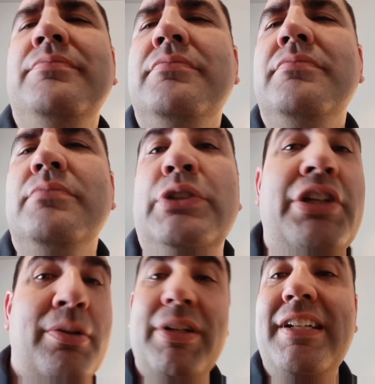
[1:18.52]
you can
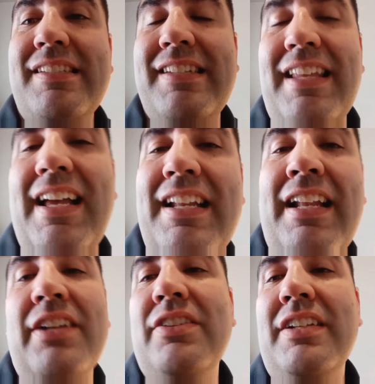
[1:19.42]
put it next to that and
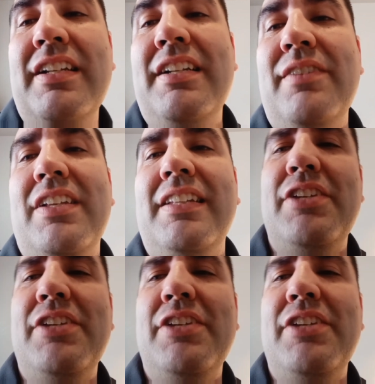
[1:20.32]
it'll get enough sunlight.